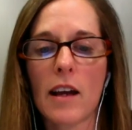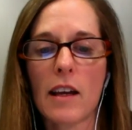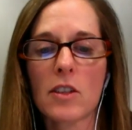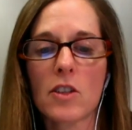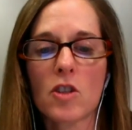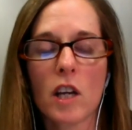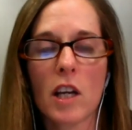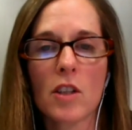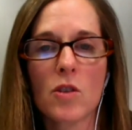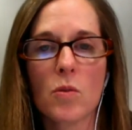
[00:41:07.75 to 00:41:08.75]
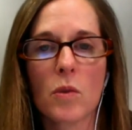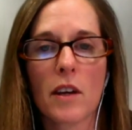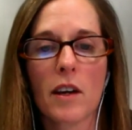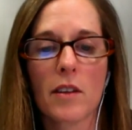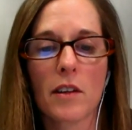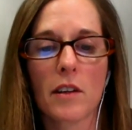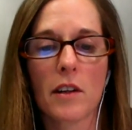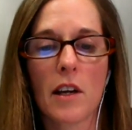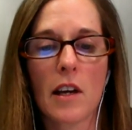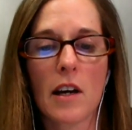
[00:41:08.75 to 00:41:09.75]
exchange with
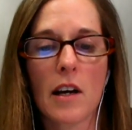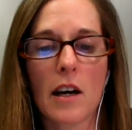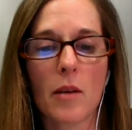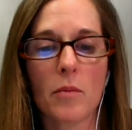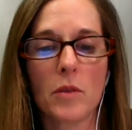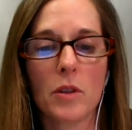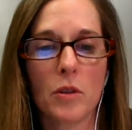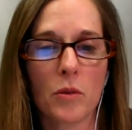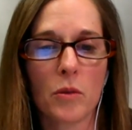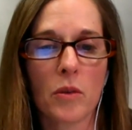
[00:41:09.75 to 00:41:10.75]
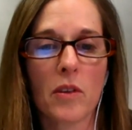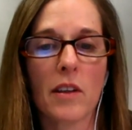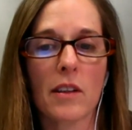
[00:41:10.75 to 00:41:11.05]
other youth,